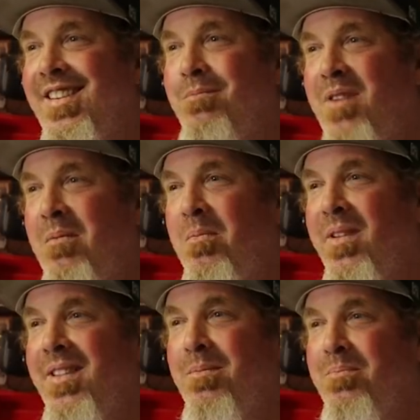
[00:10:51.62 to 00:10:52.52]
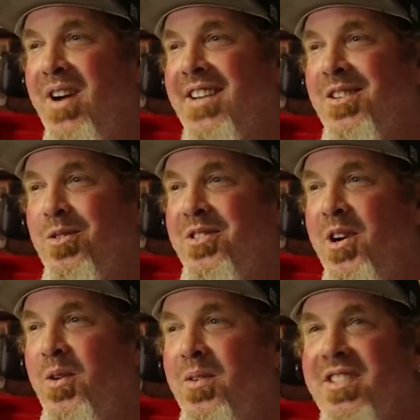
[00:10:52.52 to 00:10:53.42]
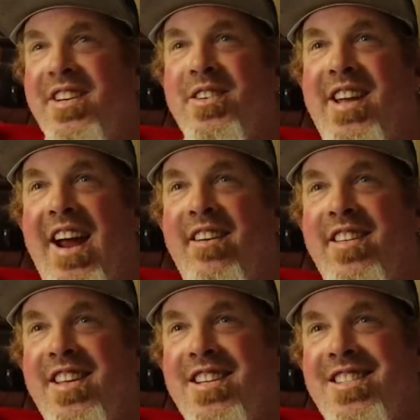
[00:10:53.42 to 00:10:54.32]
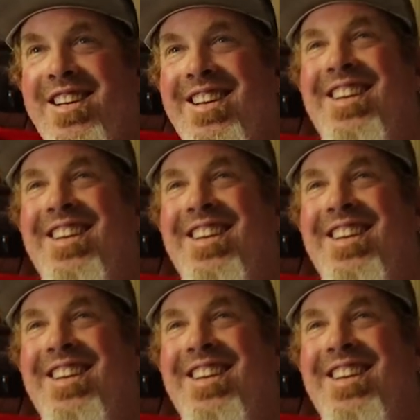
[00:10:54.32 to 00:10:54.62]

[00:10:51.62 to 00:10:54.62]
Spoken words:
Probably the practical joke was, here, carry this,